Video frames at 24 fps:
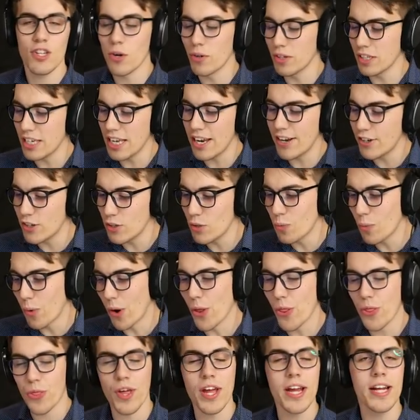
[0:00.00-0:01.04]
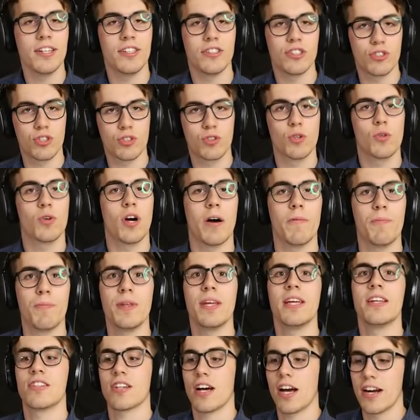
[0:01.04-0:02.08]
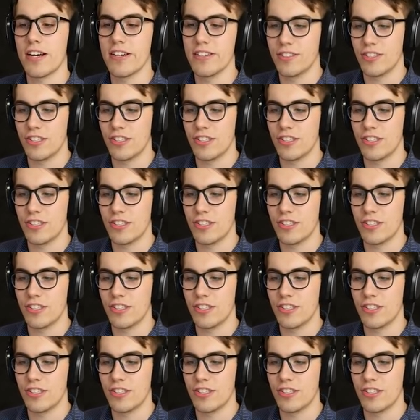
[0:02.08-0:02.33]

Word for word: You only need to do one thing to screw up the entire